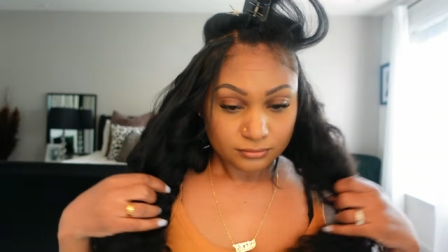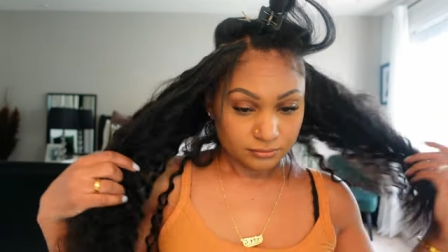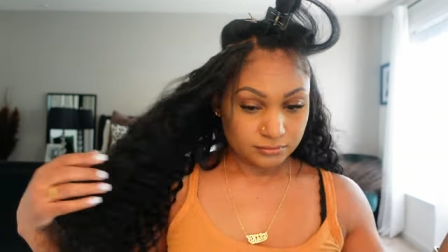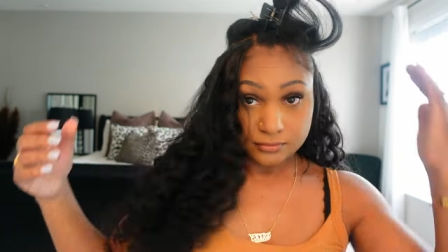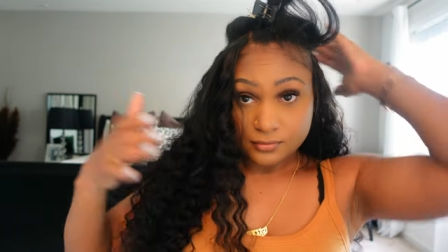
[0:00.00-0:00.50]

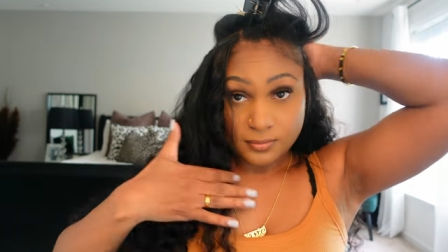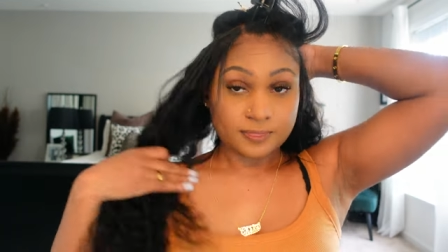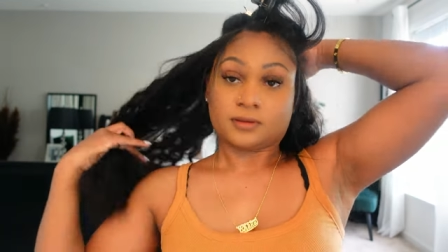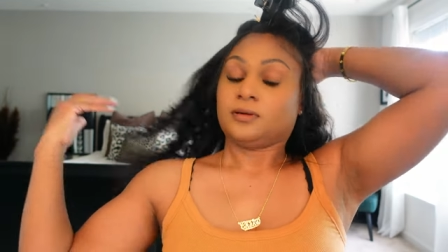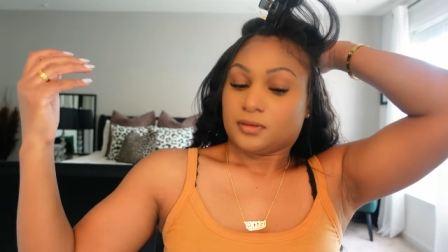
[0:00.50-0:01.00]
but do
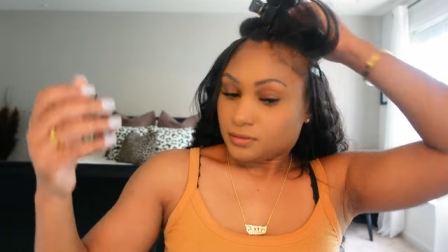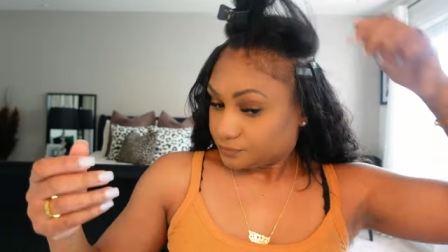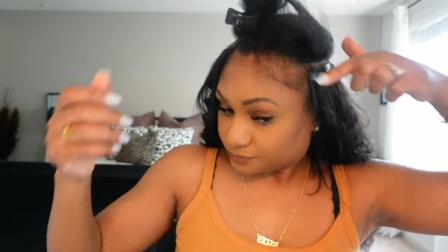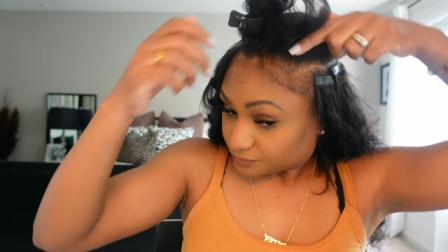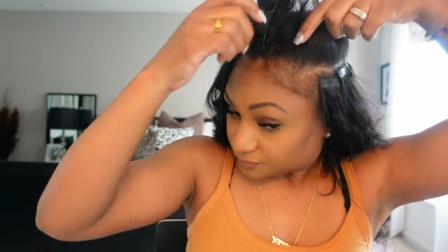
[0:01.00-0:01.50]
whatever
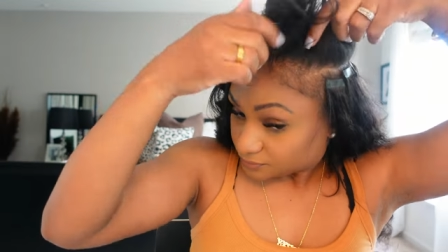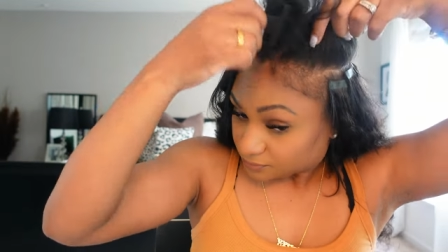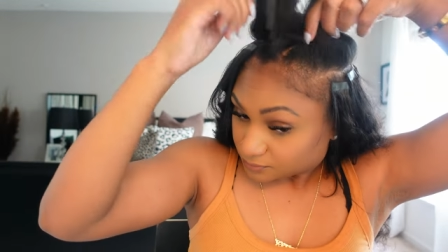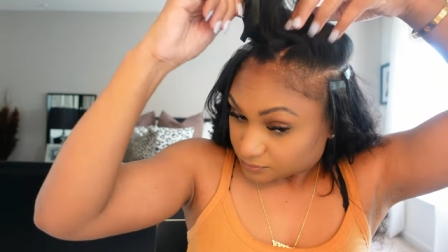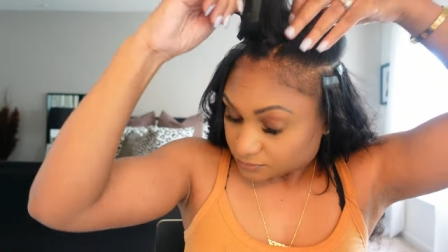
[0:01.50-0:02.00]
works for
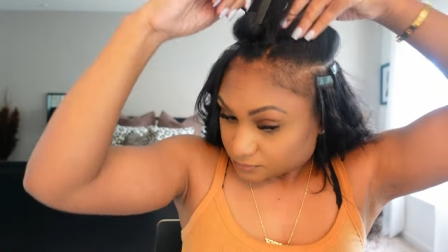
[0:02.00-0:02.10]
you.